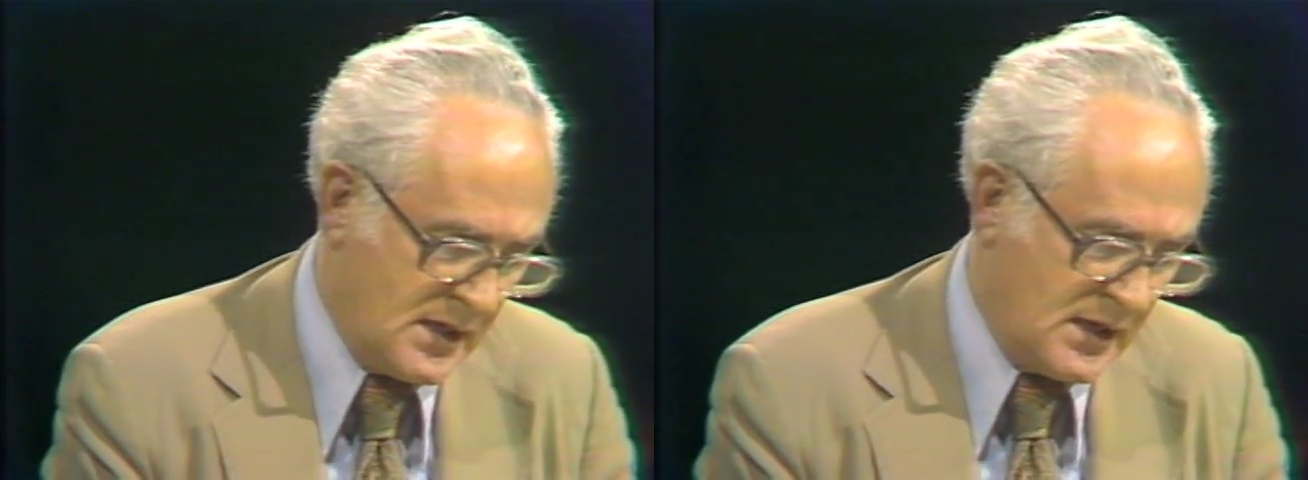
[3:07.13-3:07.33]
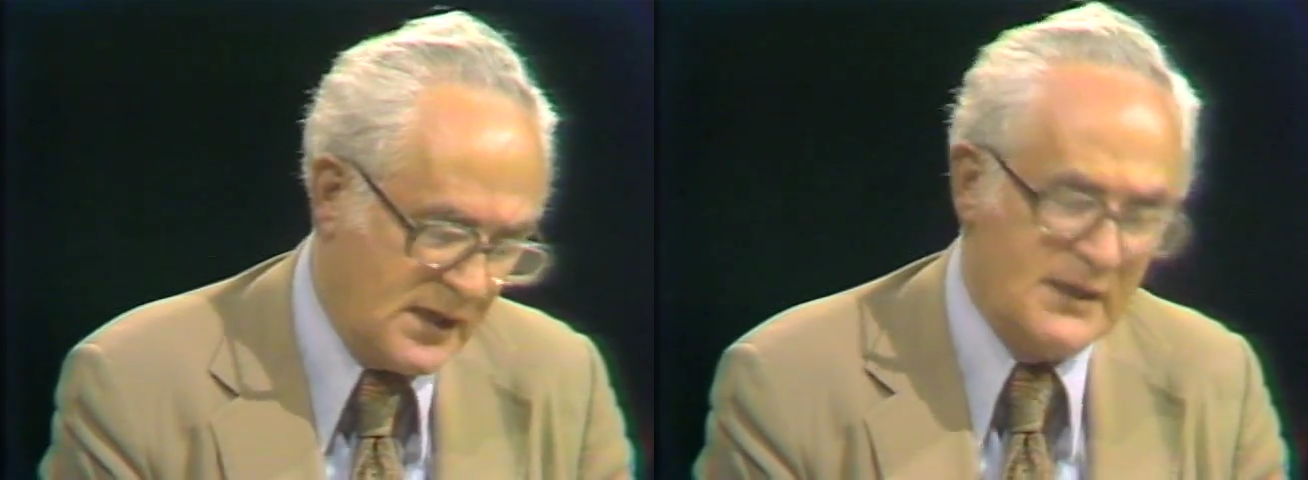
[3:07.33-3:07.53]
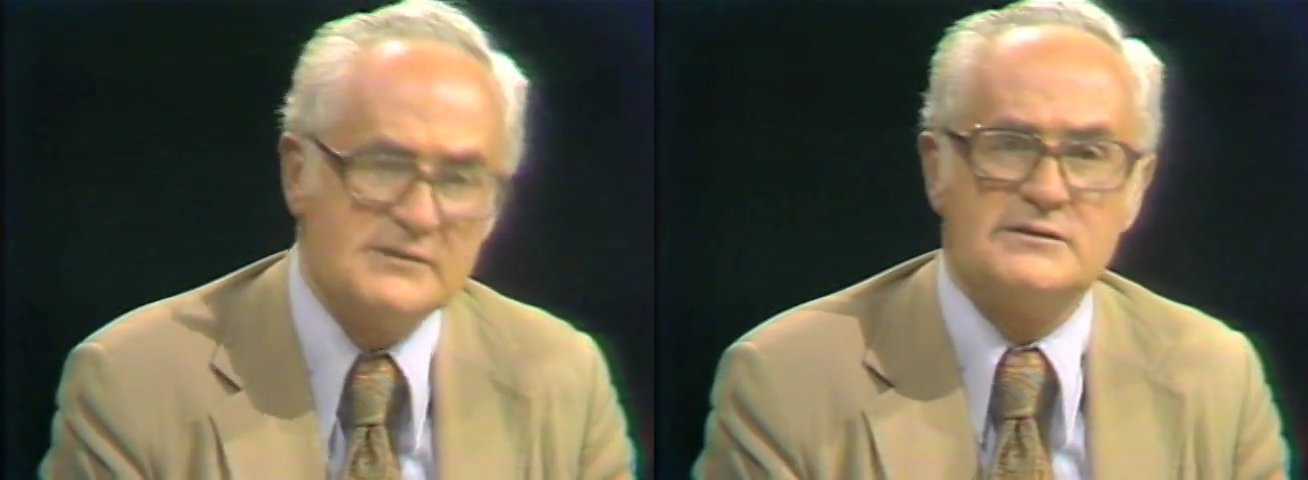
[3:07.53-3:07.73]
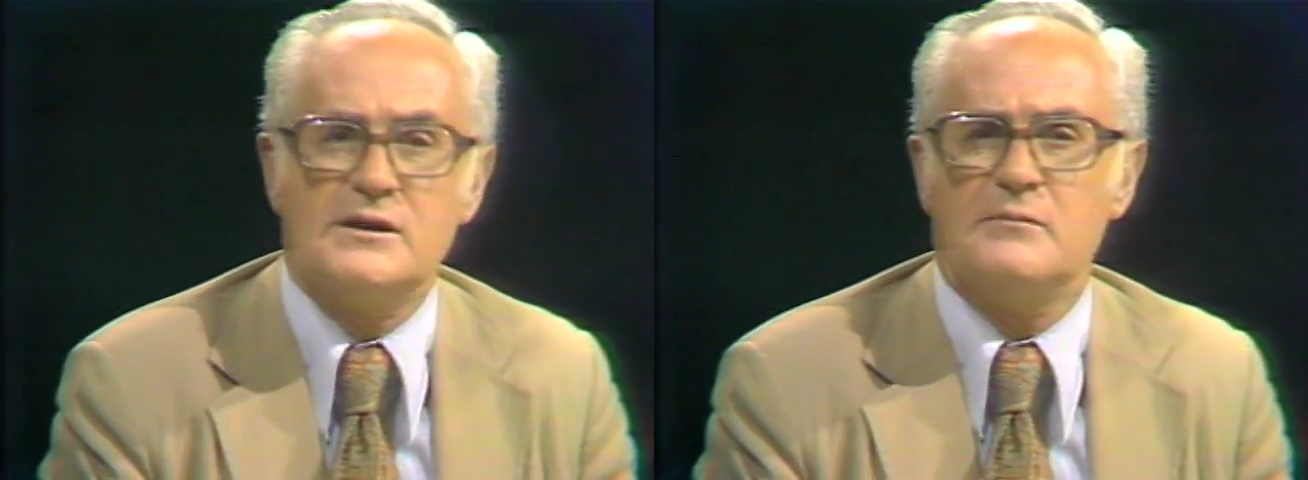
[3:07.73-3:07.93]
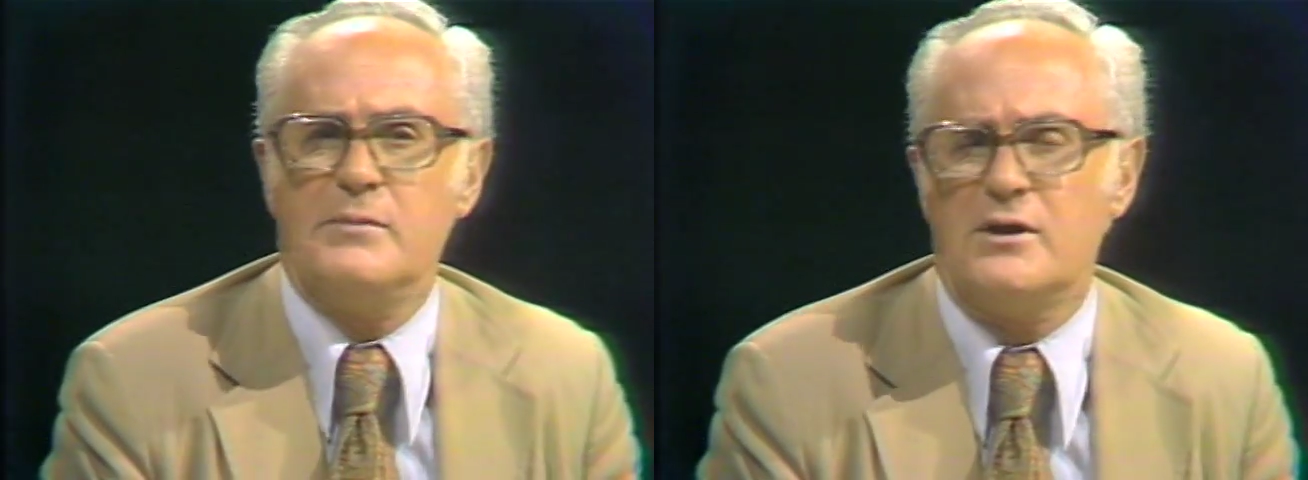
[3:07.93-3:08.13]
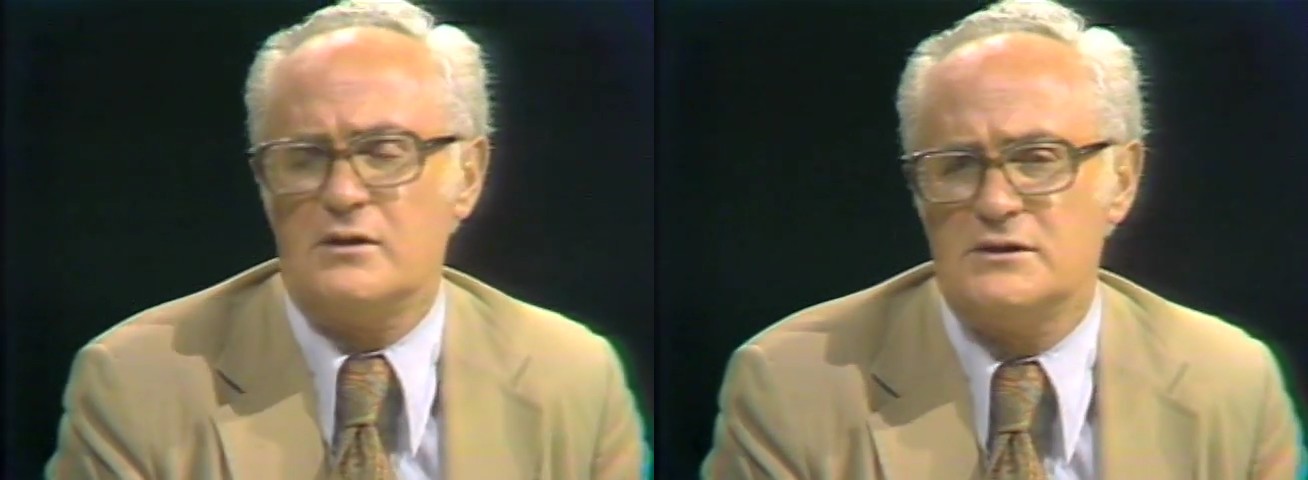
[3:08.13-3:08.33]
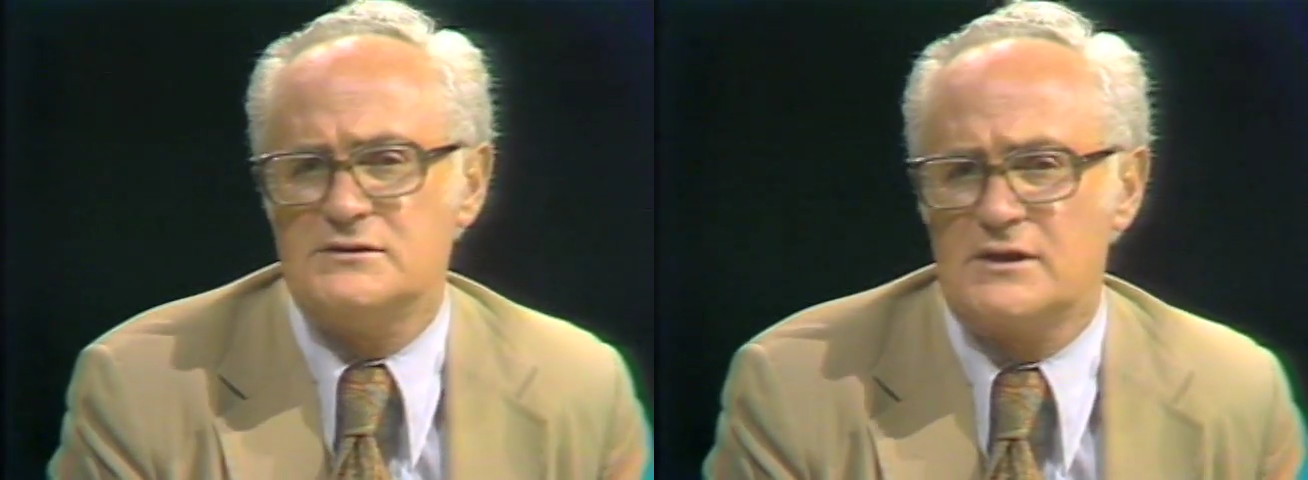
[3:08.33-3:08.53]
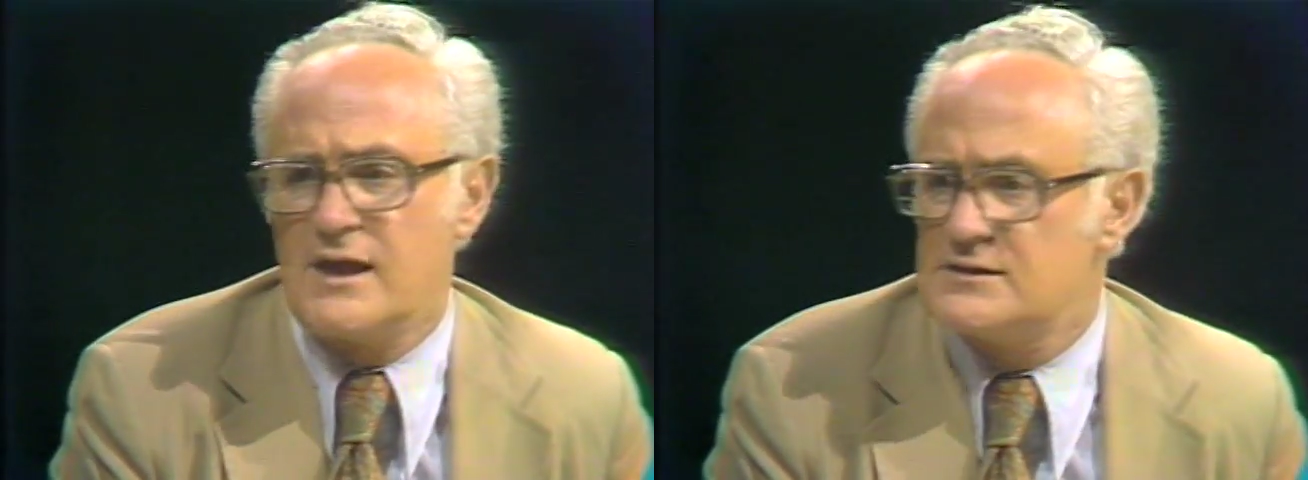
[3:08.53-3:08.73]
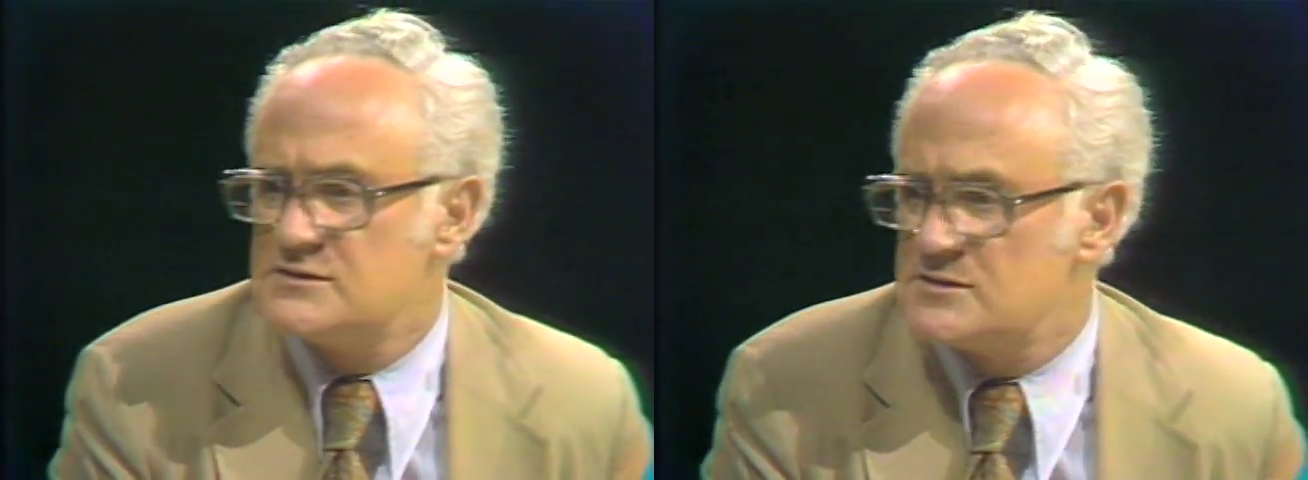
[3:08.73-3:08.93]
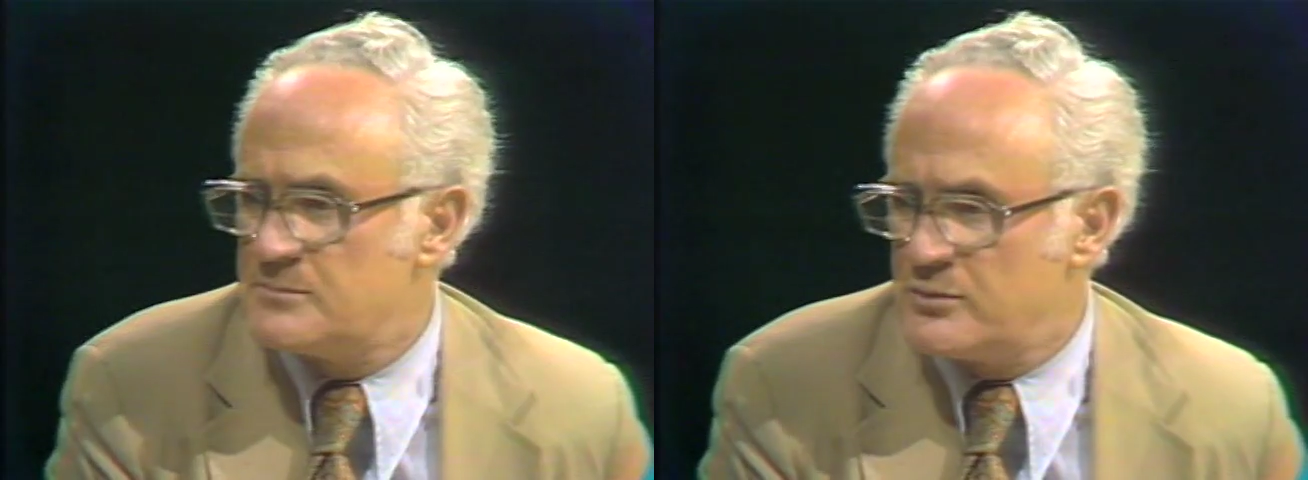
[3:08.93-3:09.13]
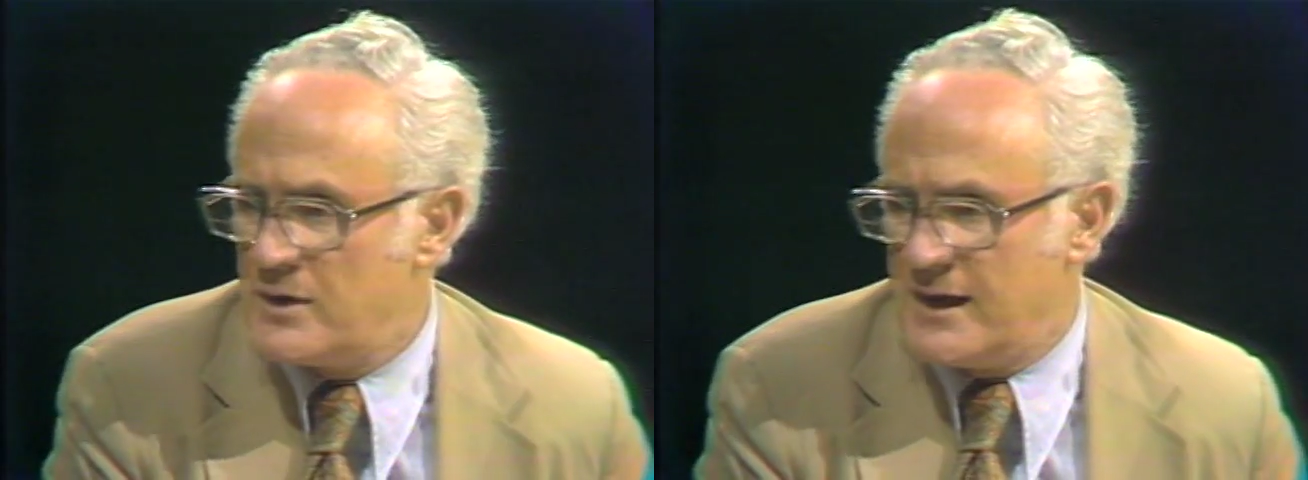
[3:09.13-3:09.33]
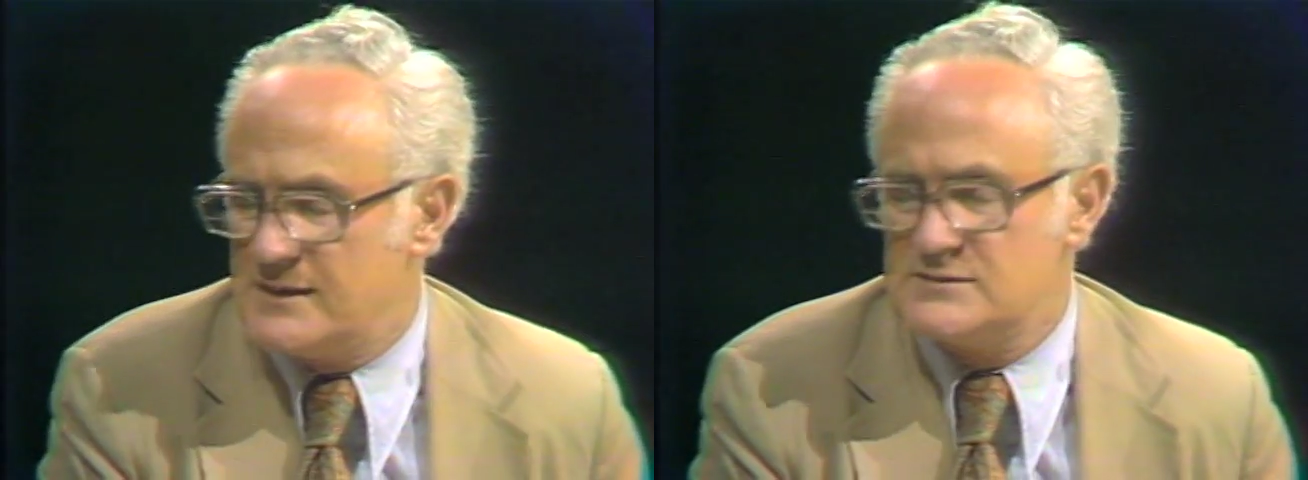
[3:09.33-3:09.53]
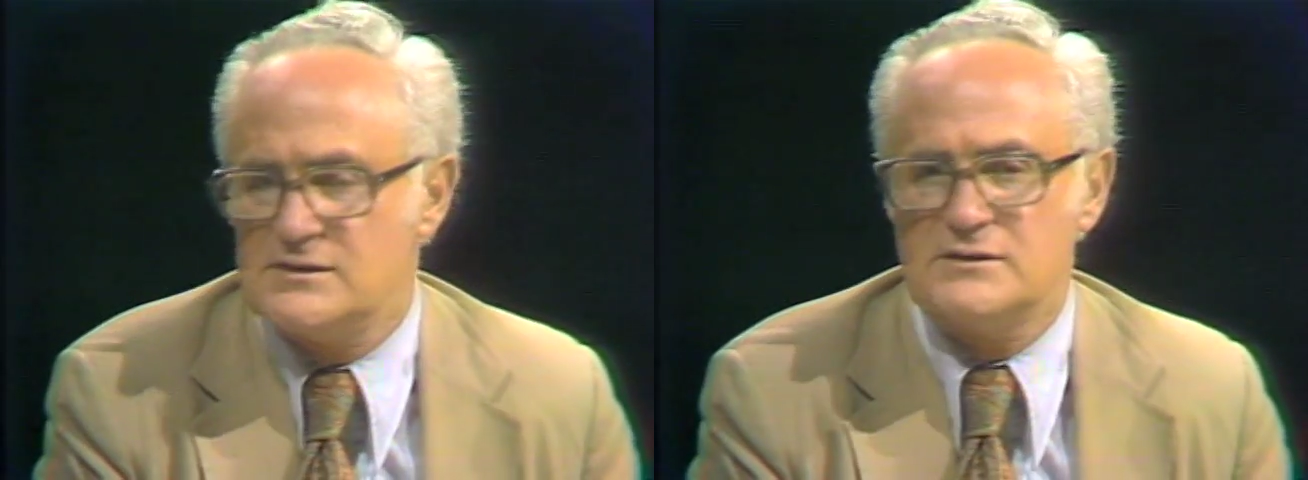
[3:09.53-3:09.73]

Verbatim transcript: Uh, his uh, bitterness against the press,